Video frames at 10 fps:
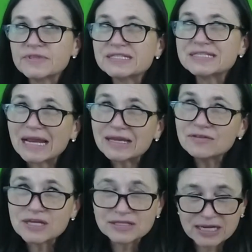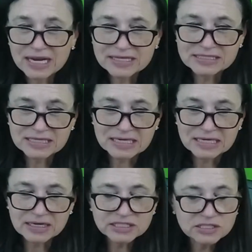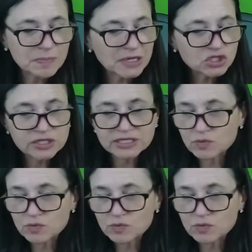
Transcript: The second thing that I see, especially